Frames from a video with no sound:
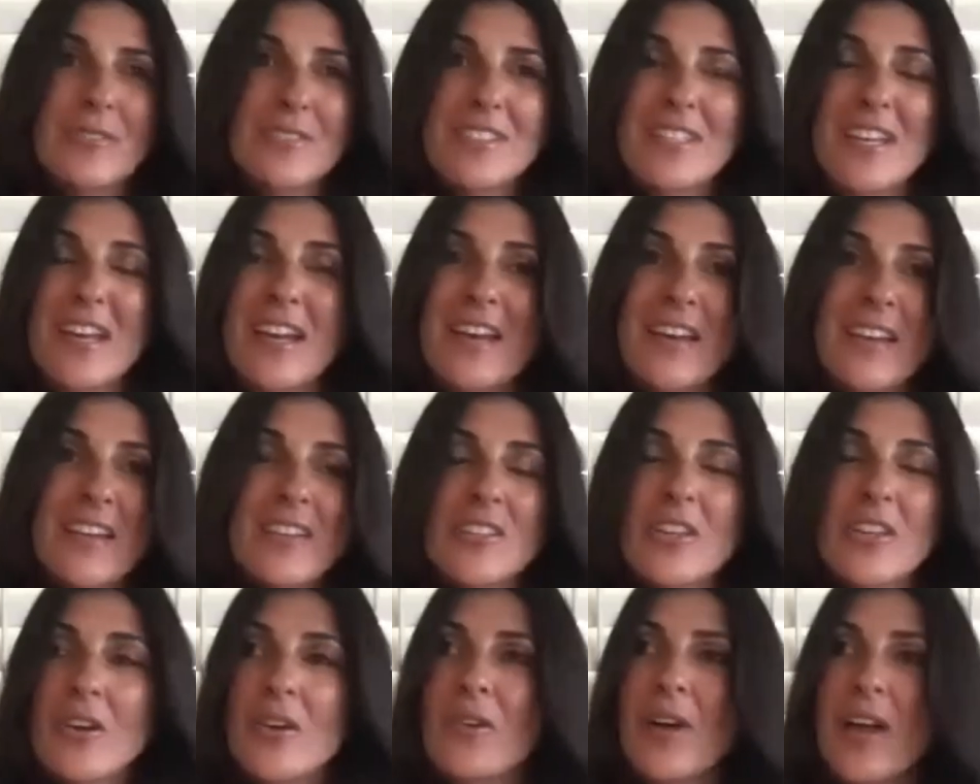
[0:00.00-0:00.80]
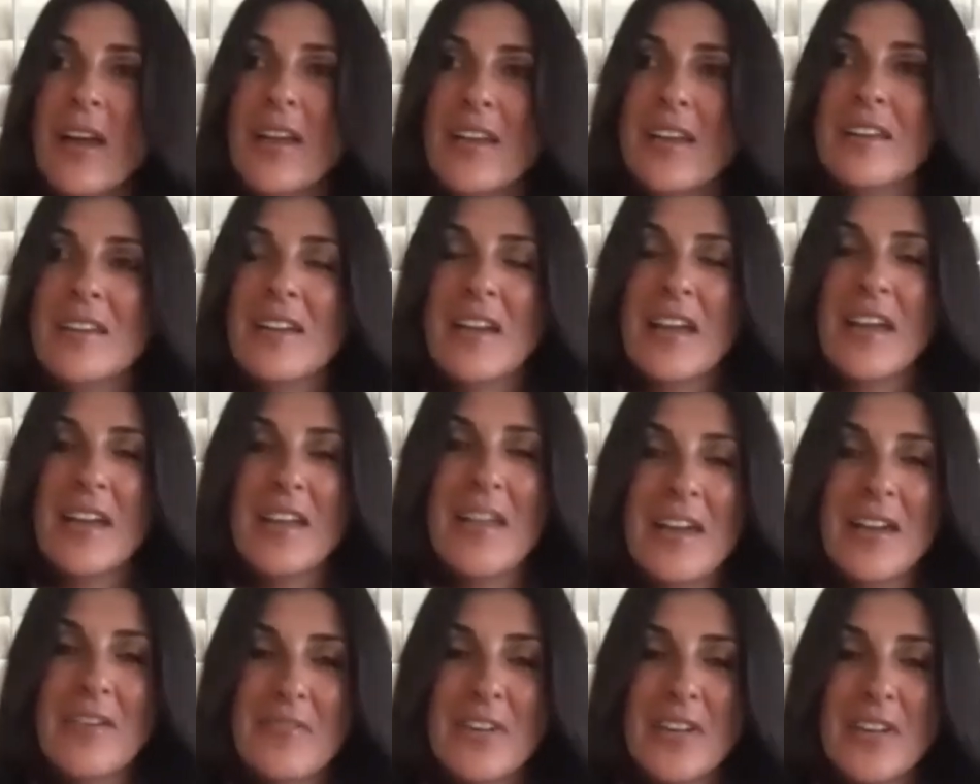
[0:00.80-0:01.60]
Yeah, no, I
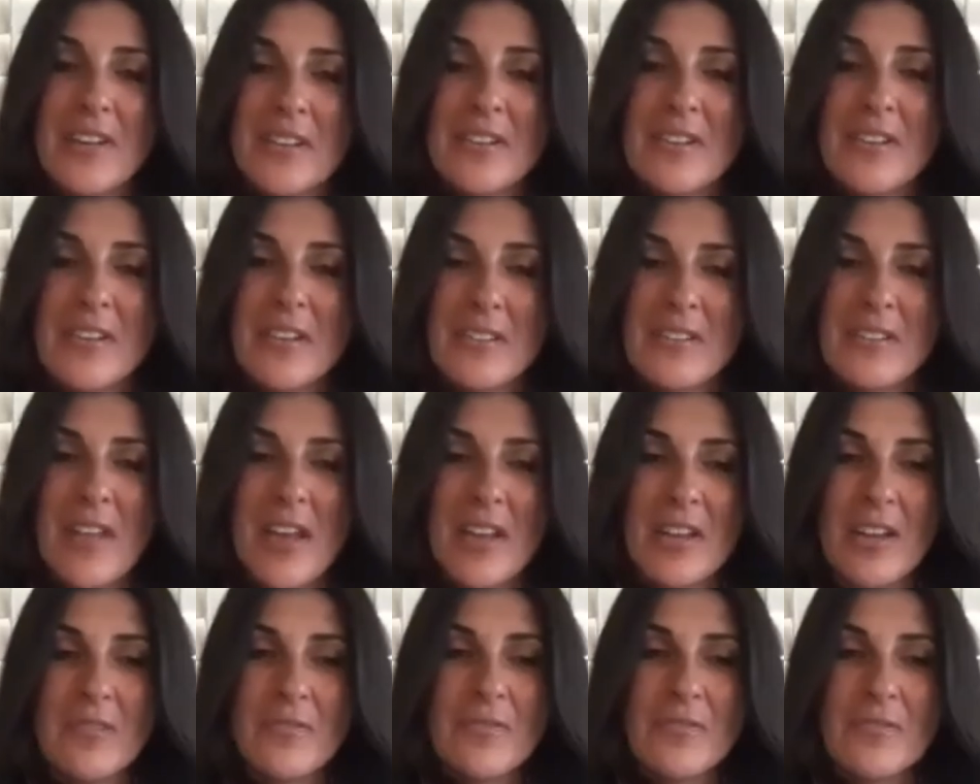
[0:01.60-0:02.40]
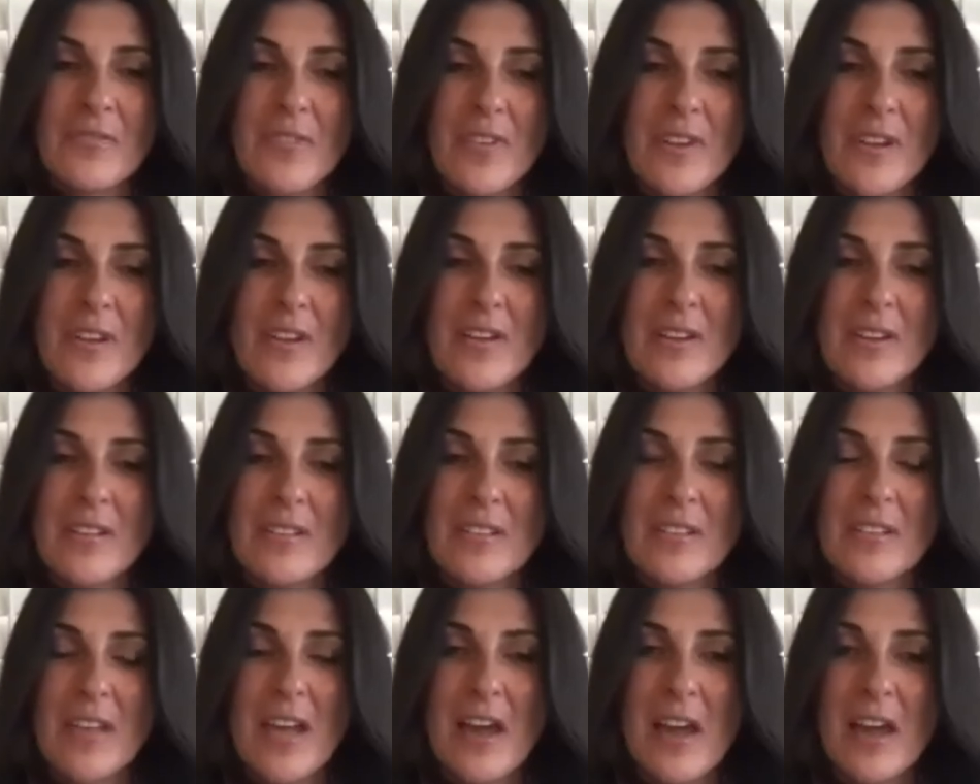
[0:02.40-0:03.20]
have a lot
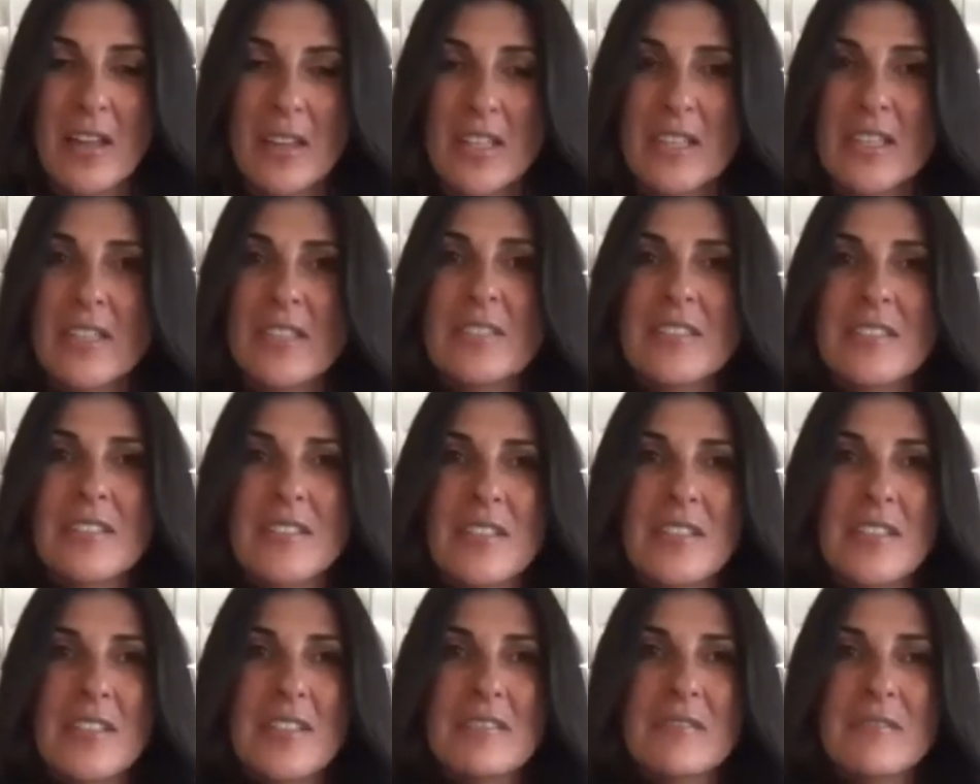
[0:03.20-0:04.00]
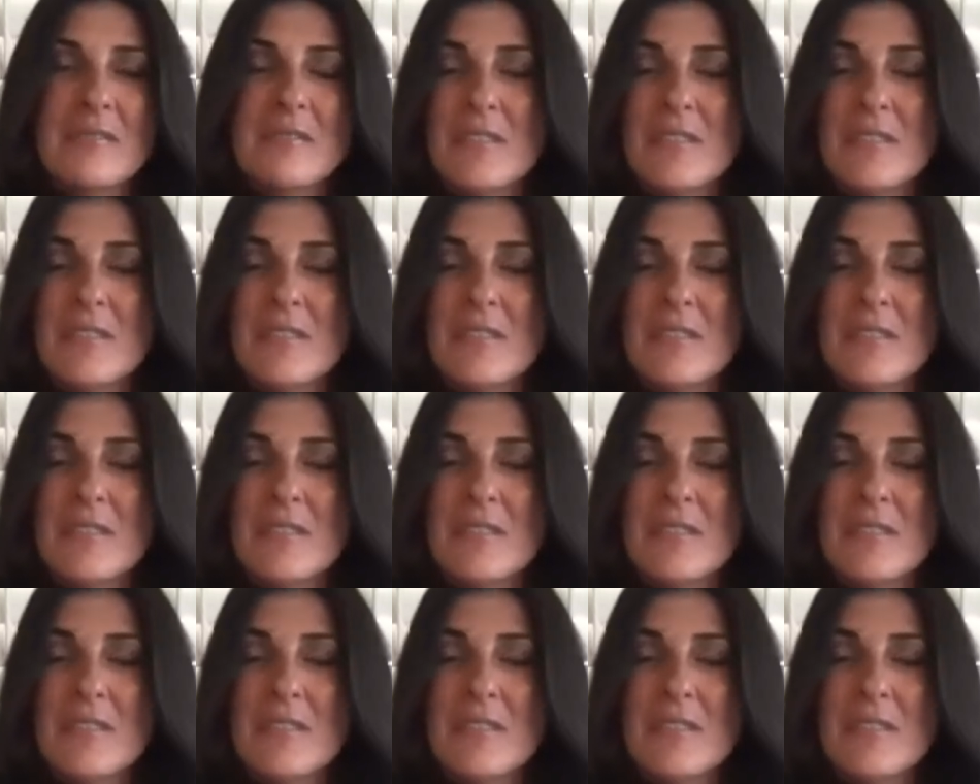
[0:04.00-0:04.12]
of colleagues and